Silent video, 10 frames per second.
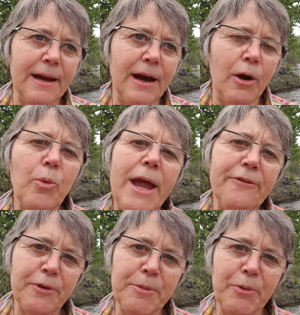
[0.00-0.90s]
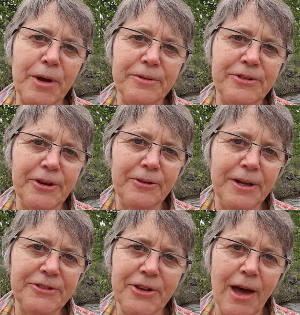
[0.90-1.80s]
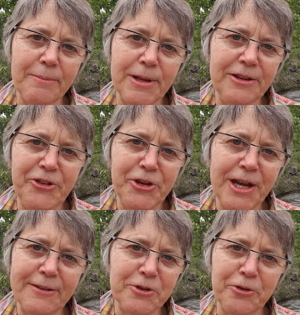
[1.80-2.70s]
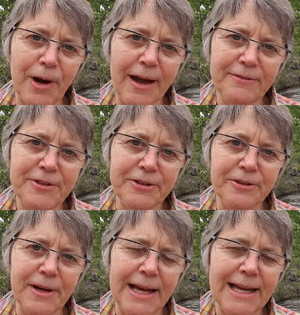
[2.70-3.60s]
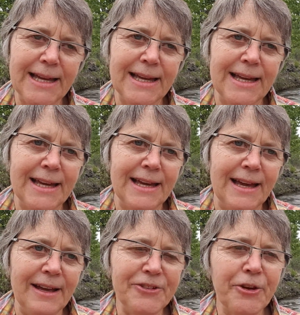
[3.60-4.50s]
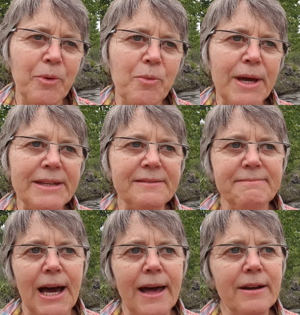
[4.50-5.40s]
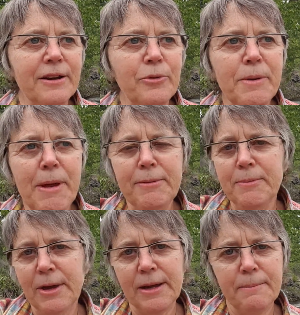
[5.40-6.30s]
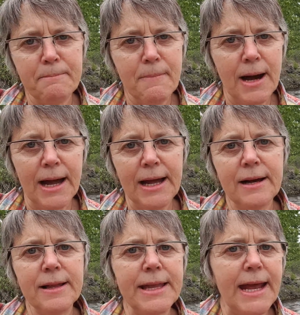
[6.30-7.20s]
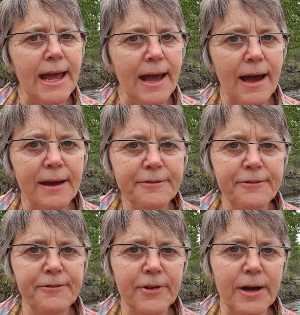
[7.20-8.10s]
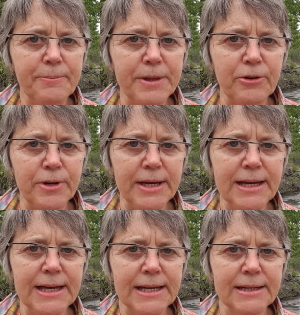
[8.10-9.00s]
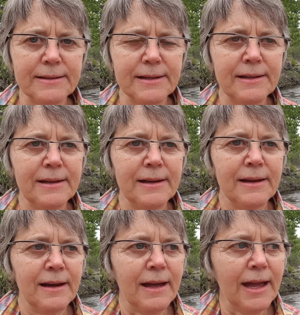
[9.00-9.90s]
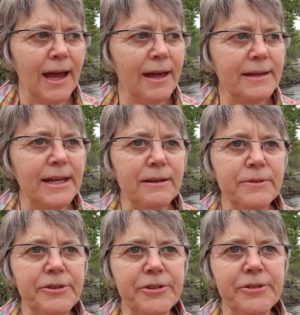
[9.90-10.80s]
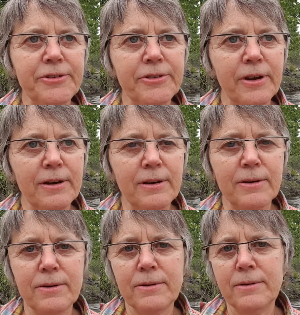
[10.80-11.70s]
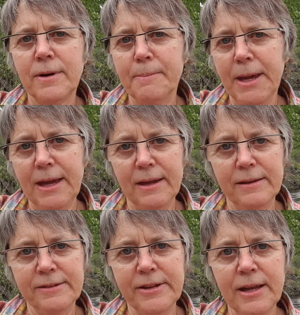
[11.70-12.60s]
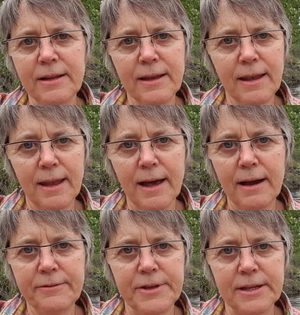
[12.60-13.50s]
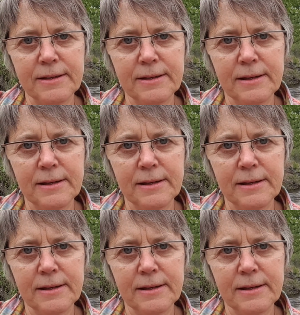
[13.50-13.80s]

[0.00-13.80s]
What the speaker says: away from the road. So it's not a place you could ever drive to. And so we went, I don't know, we maybe met a mile and a half up the creek. And he was just so amazed. He loved it.